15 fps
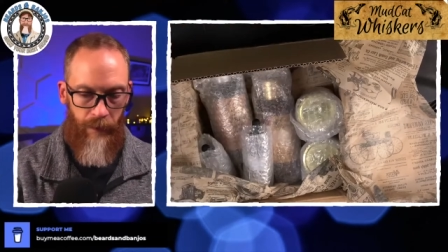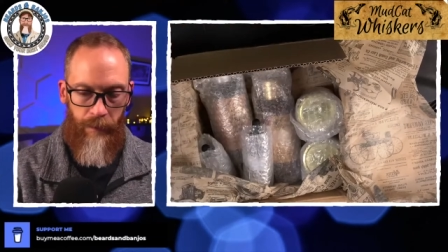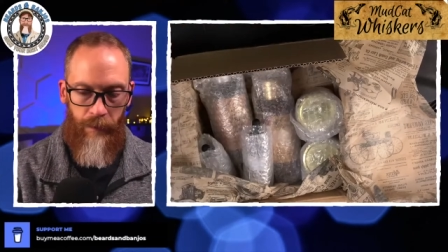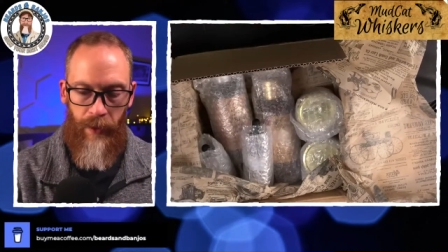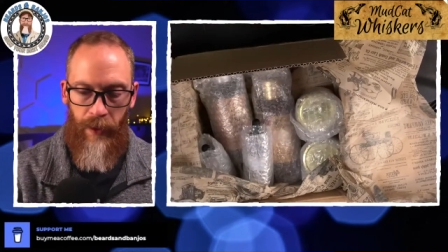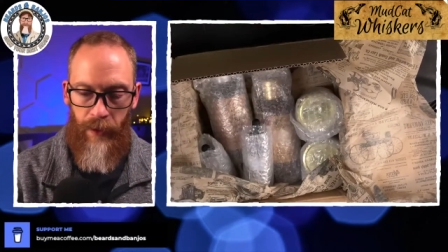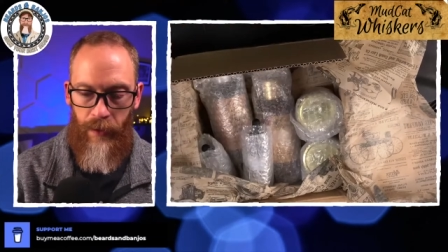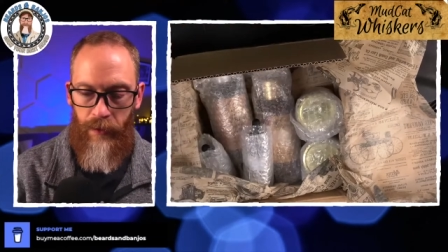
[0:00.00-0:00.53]

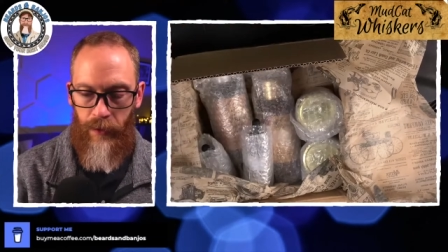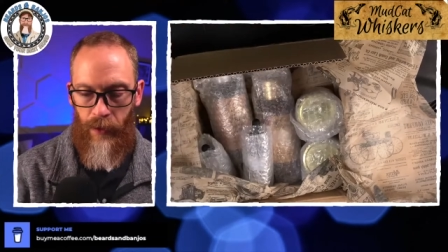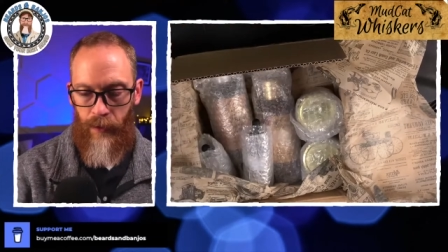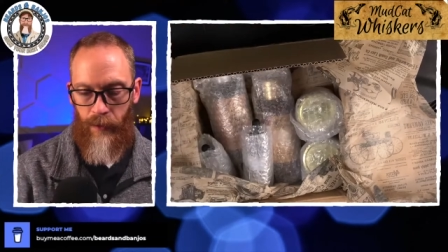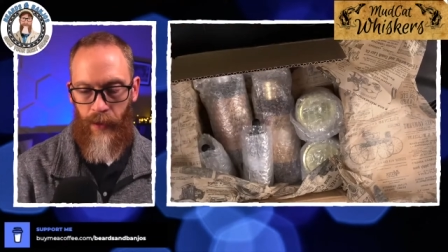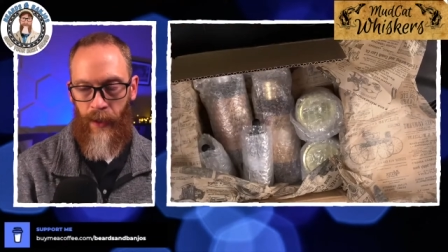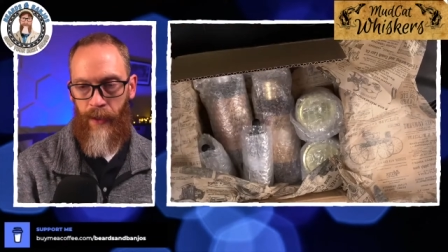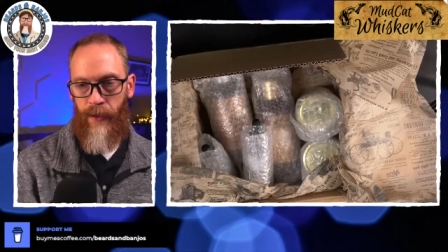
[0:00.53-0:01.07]
Man, there's all
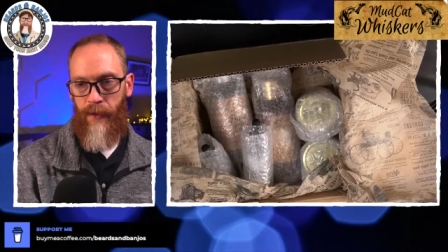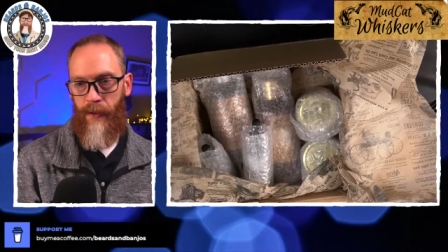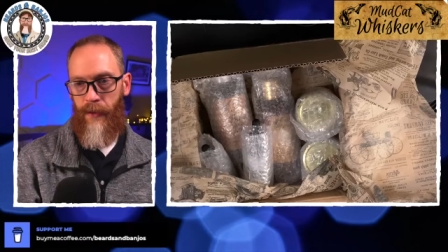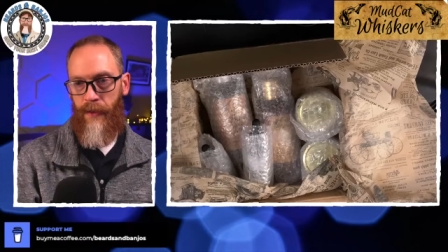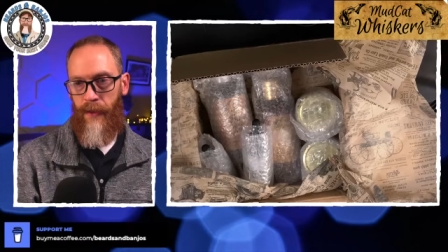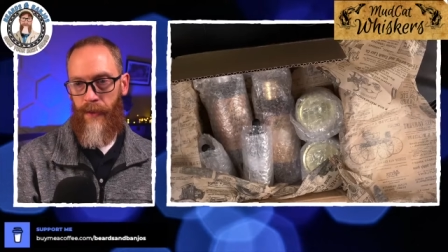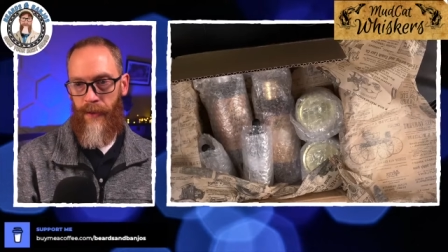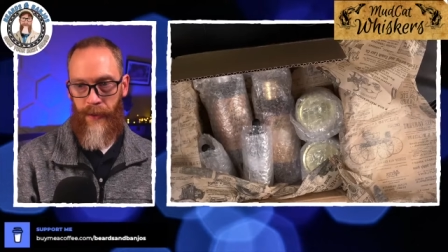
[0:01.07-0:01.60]
kind of
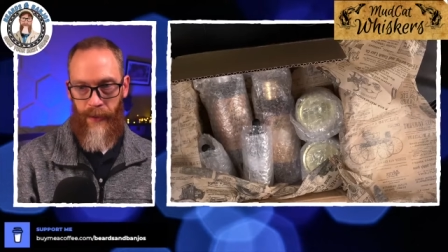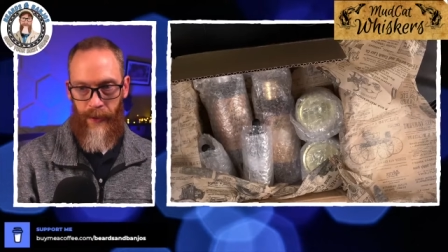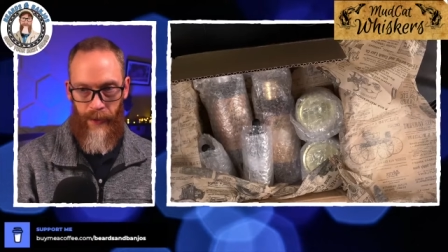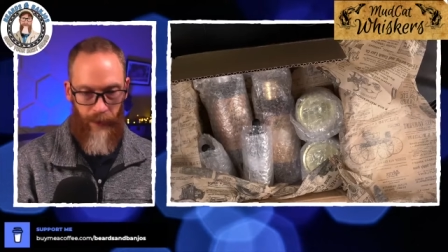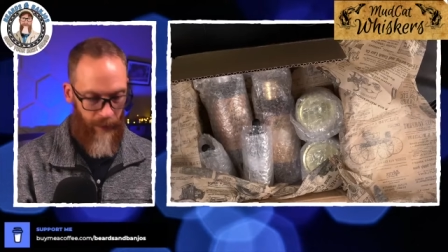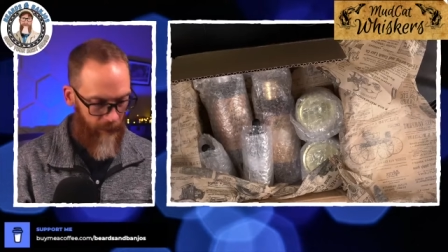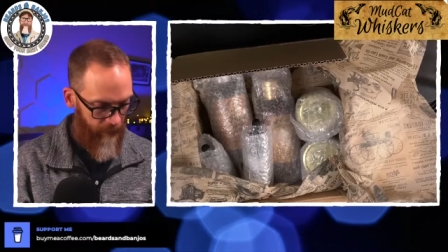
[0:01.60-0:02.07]
goodness in here.